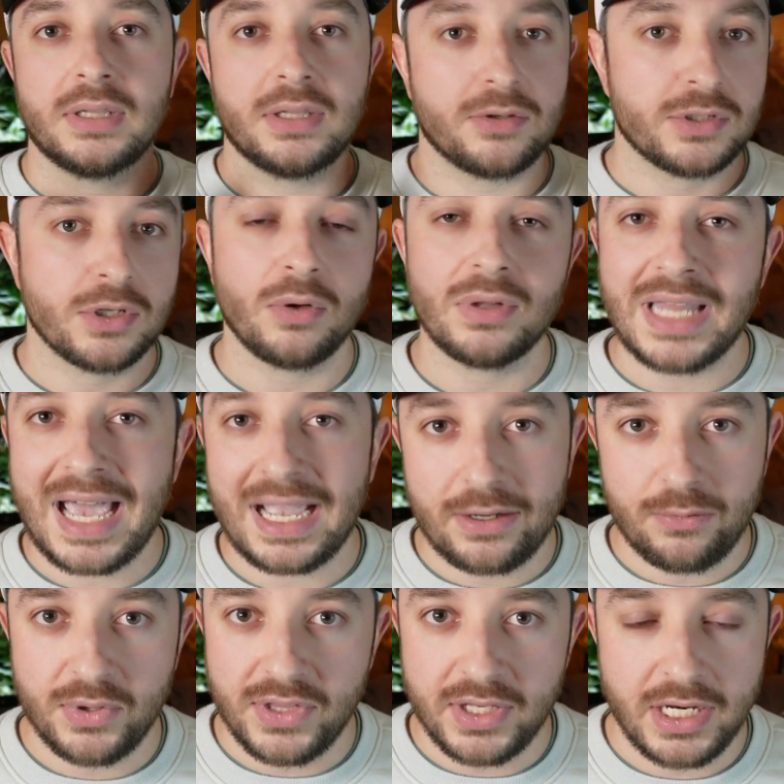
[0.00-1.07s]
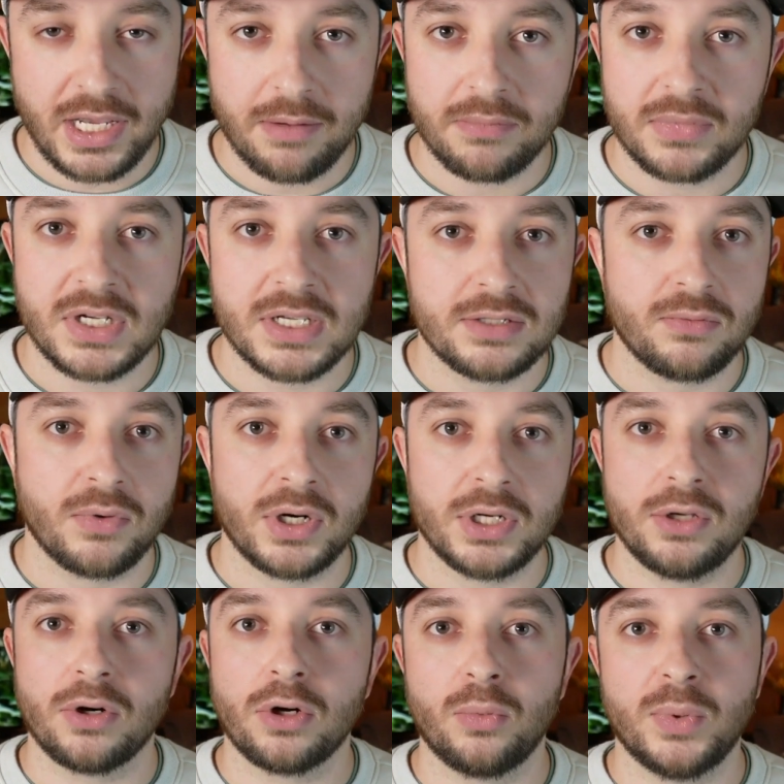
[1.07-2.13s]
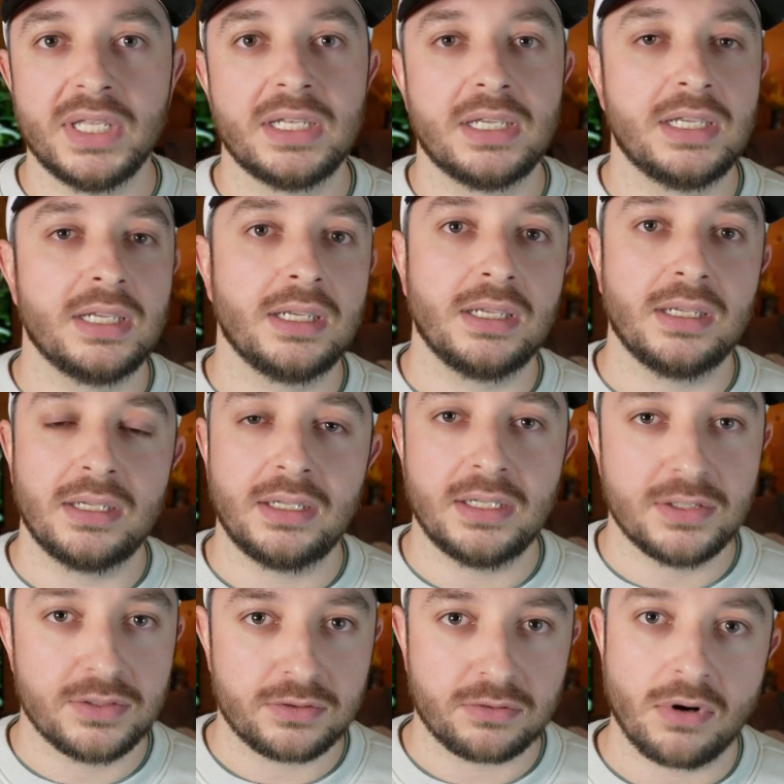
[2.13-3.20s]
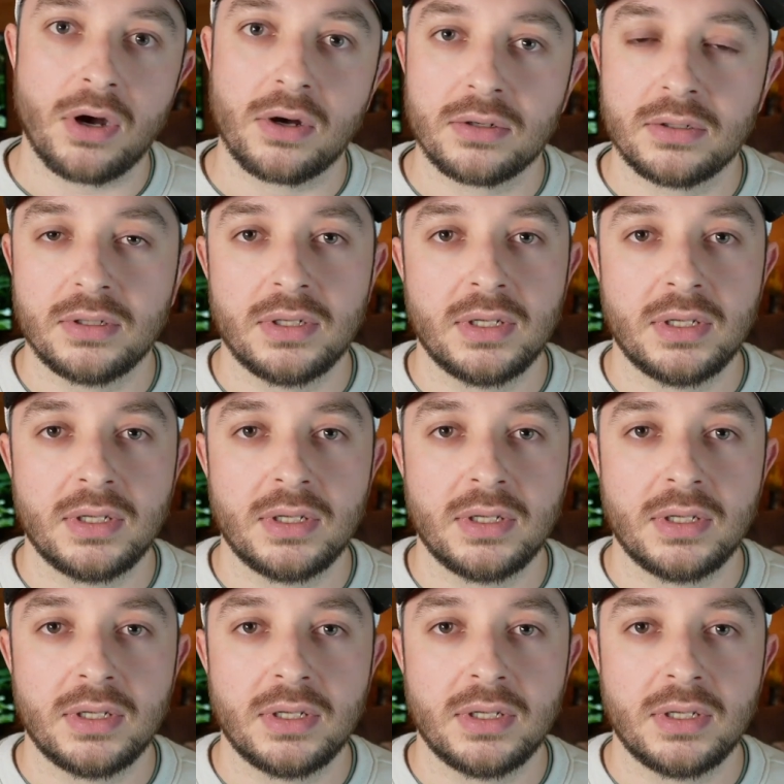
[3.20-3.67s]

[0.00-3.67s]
There's no lack within him because where you are weak, he is strong.